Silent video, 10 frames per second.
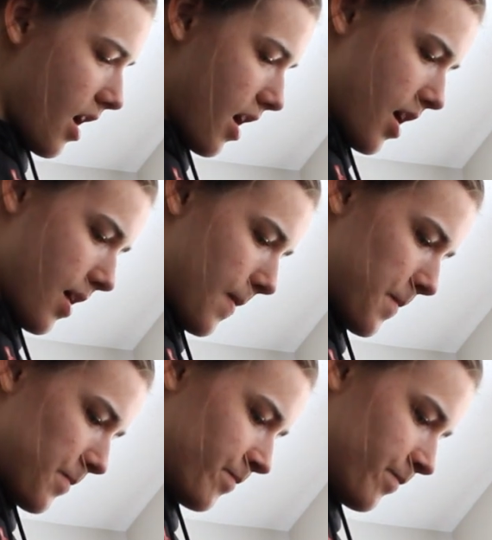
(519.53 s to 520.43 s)

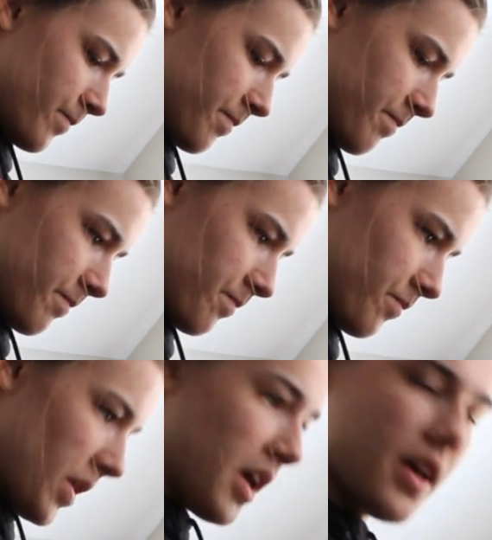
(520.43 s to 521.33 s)
Um,
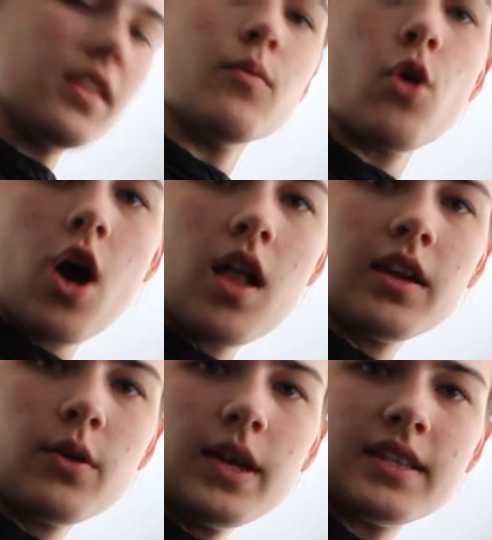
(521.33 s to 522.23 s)
and then we'll call
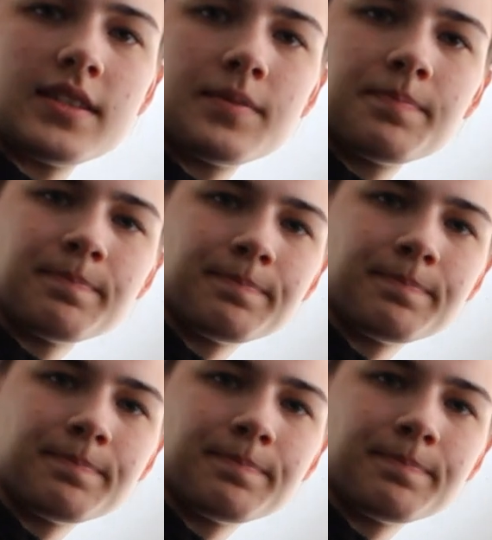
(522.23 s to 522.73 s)
it quits.